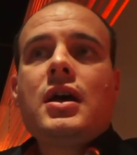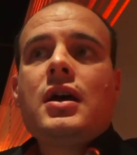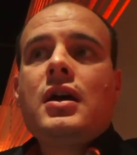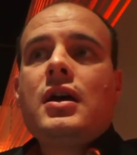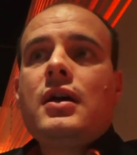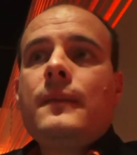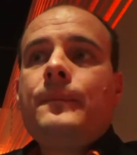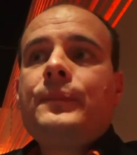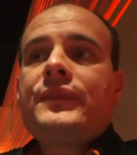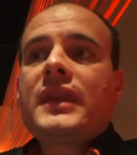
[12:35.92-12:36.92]

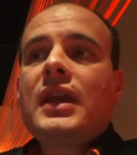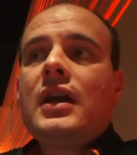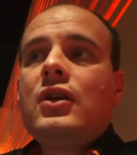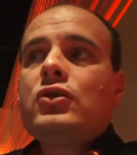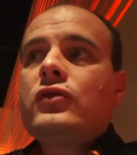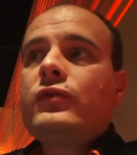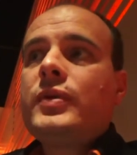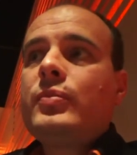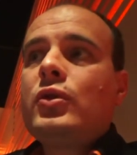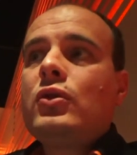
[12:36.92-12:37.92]
Um, a lot of
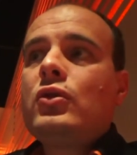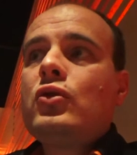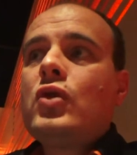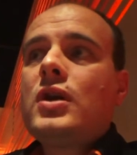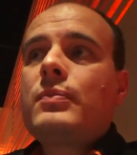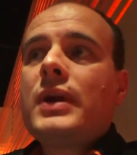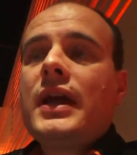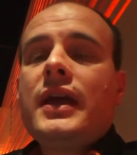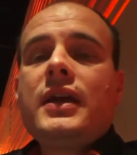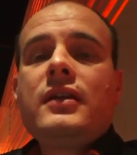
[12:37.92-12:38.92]
people who are
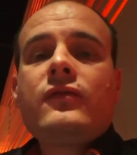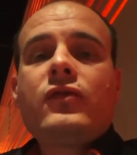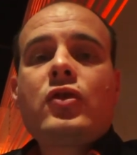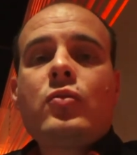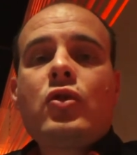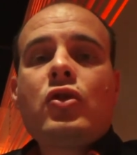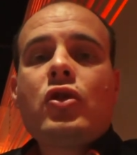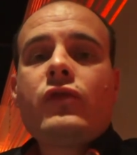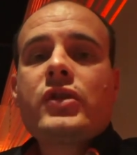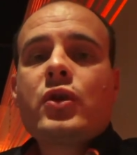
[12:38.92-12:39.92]
playing from all
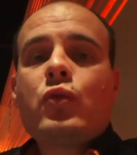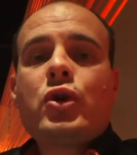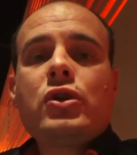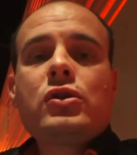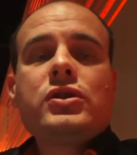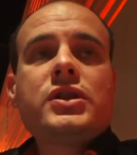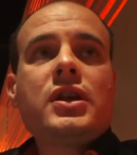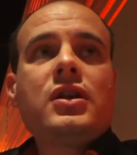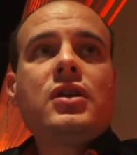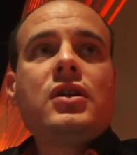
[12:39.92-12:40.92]
over the world,
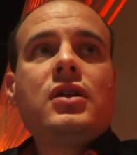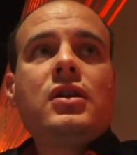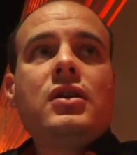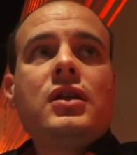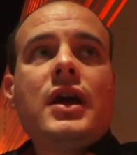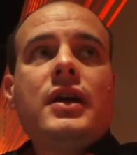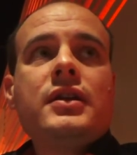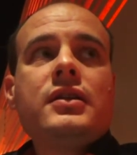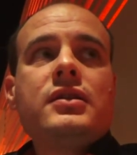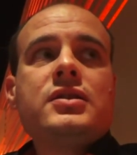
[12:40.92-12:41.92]
and, uh,
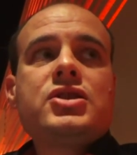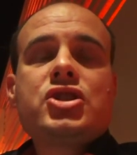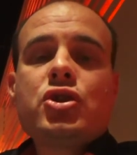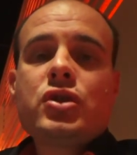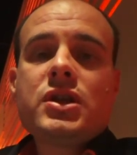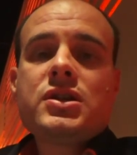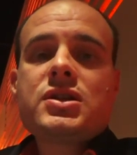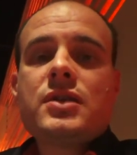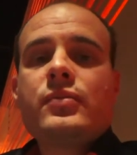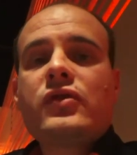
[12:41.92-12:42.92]
and
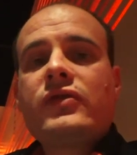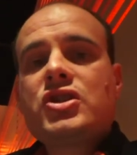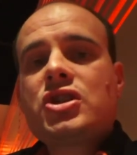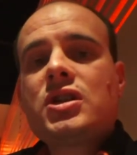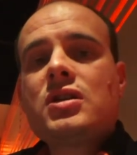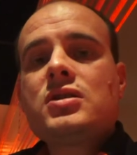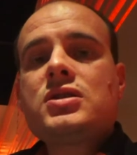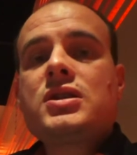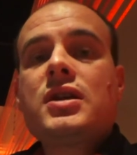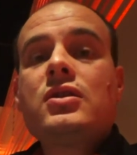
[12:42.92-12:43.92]
students and
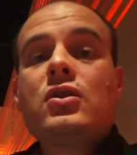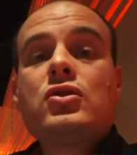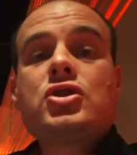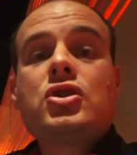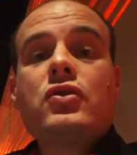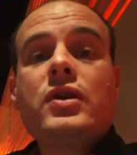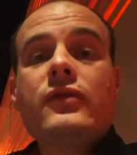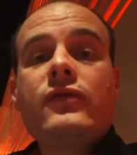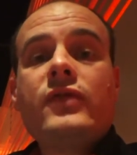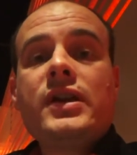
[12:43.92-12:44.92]
professionals, and also a
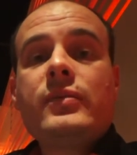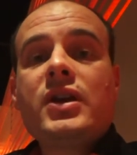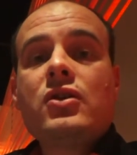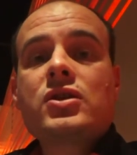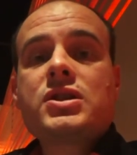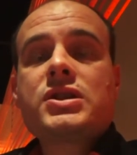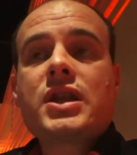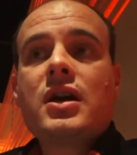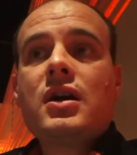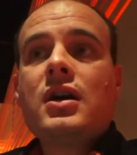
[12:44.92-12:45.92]
very big
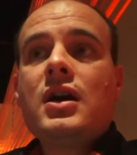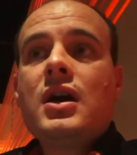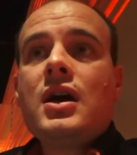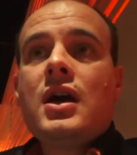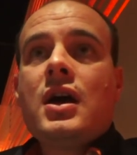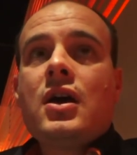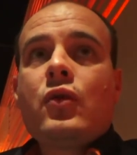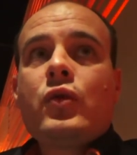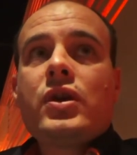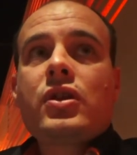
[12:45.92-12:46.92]
orchestra
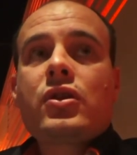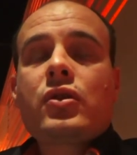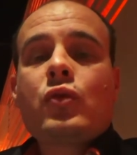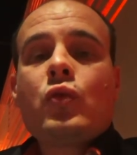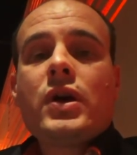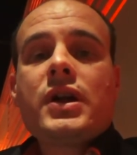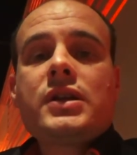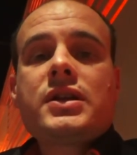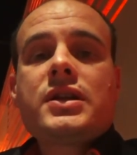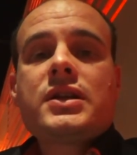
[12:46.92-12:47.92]
with
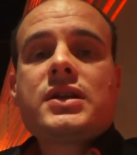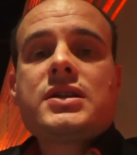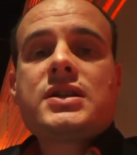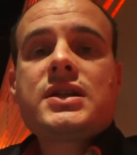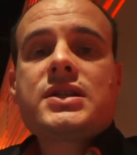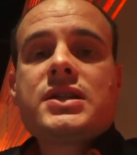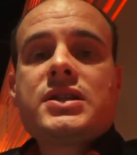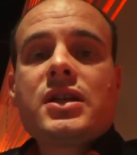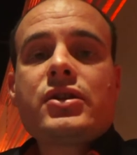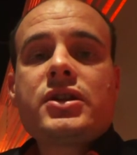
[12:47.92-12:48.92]
160
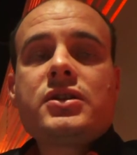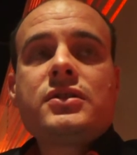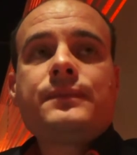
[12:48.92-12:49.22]
children.